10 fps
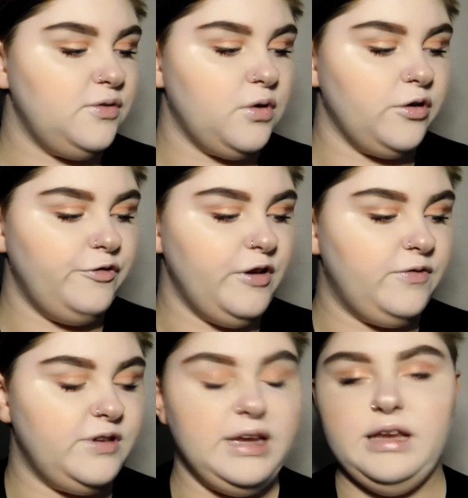for
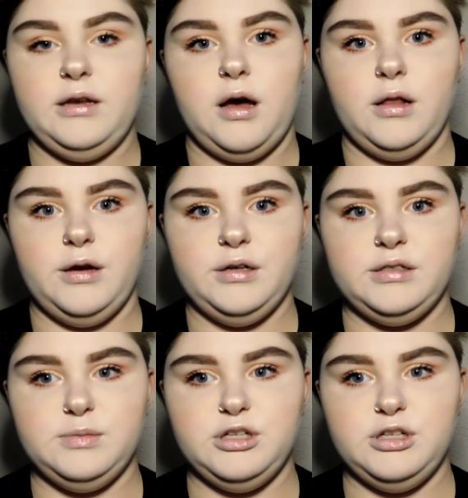$15,